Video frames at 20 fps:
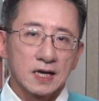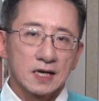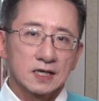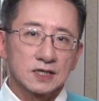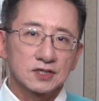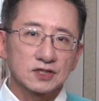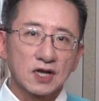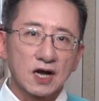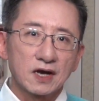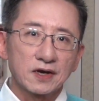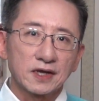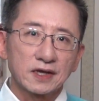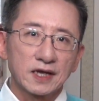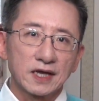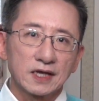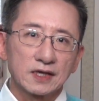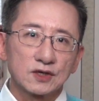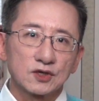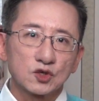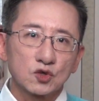Starting
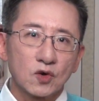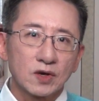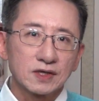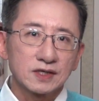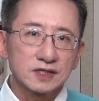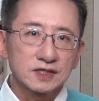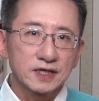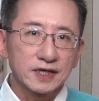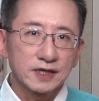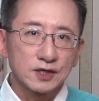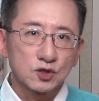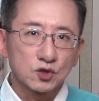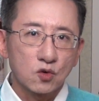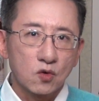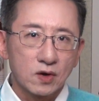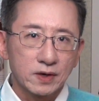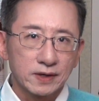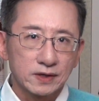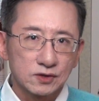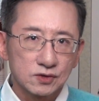in
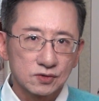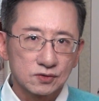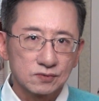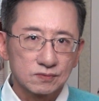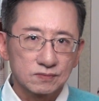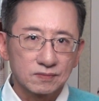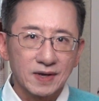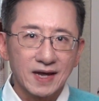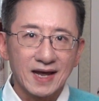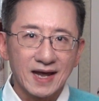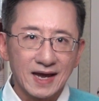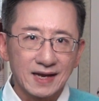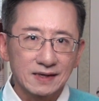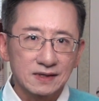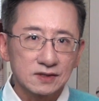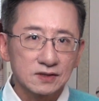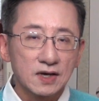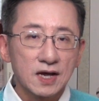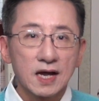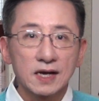2022,
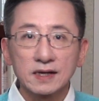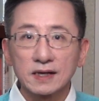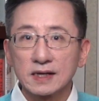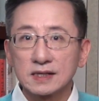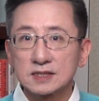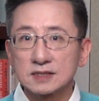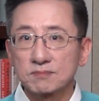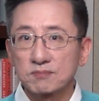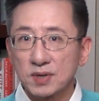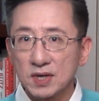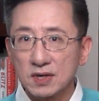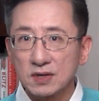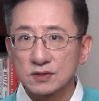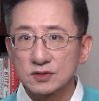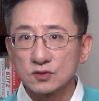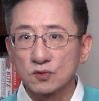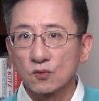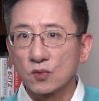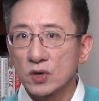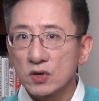Ant and its
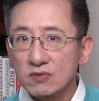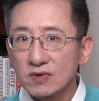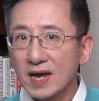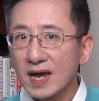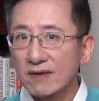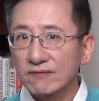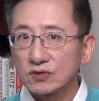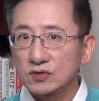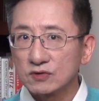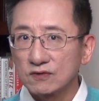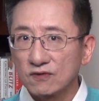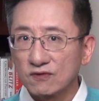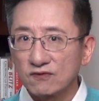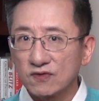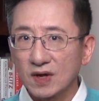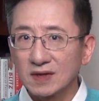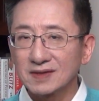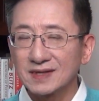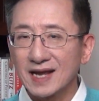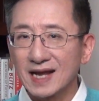peers will have to fund